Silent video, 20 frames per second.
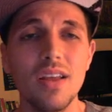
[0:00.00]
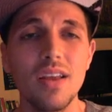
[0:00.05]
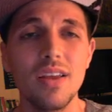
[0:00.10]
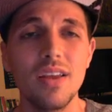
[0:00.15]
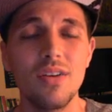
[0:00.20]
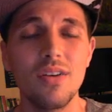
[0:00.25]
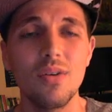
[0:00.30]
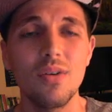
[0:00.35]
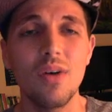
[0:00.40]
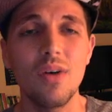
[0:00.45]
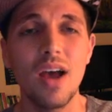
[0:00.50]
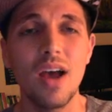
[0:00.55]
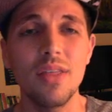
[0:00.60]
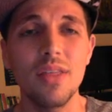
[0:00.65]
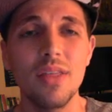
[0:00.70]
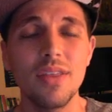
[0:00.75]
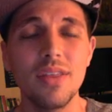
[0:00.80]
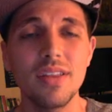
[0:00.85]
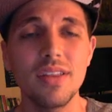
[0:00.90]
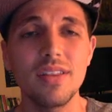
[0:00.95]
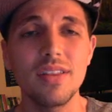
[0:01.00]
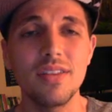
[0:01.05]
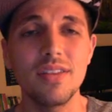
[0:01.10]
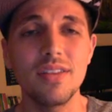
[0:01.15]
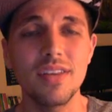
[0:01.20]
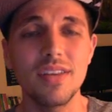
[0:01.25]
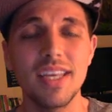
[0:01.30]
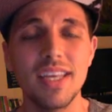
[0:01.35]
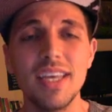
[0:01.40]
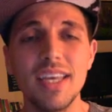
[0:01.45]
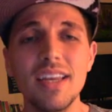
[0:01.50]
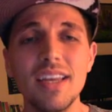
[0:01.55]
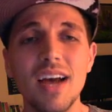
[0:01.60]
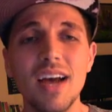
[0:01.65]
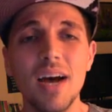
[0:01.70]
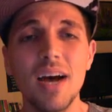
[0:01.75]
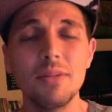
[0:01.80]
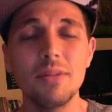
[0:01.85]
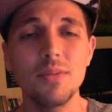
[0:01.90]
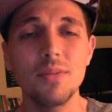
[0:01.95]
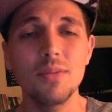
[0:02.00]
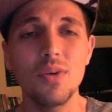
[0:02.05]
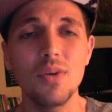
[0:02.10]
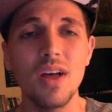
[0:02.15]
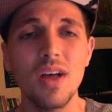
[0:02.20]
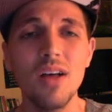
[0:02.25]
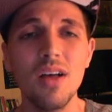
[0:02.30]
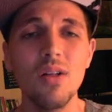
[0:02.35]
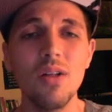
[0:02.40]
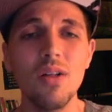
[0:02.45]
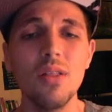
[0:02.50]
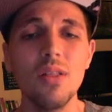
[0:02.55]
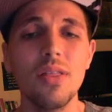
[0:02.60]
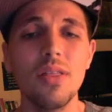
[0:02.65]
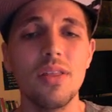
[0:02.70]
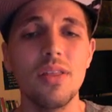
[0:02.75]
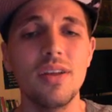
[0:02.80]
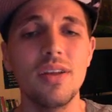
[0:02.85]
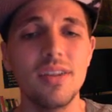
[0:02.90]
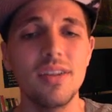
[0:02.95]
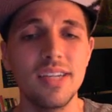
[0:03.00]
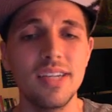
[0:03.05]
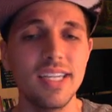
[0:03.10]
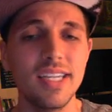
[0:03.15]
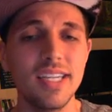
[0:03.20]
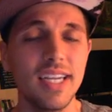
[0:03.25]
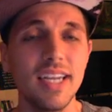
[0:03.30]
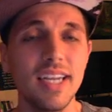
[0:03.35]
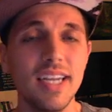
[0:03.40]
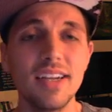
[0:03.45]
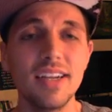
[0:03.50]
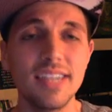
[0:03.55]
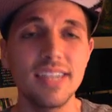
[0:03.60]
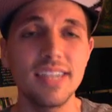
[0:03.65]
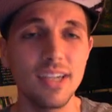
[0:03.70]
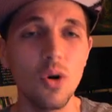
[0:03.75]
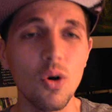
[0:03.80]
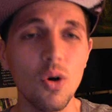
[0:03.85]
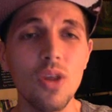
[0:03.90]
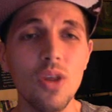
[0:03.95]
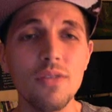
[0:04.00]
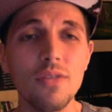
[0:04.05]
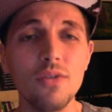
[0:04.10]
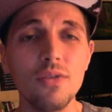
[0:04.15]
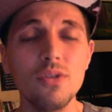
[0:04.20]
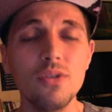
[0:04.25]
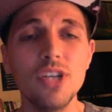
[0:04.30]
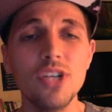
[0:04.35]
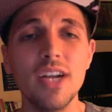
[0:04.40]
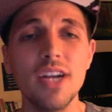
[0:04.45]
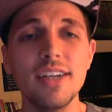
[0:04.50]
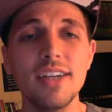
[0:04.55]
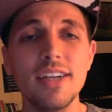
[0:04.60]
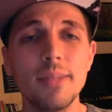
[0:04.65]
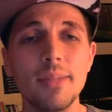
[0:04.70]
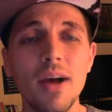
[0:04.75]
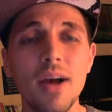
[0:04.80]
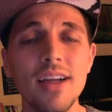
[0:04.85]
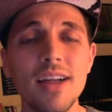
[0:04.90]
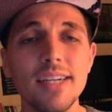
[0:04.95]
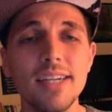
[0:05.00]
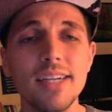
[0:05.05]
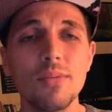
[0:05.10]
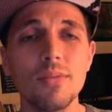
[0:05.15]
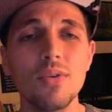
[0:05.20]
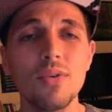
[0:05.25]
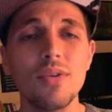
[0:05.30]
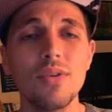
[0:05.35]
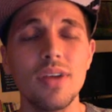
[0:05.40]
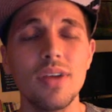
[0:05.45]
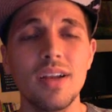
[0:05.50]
you know, I think the key to optimal health is eating as low on the food chain as possible.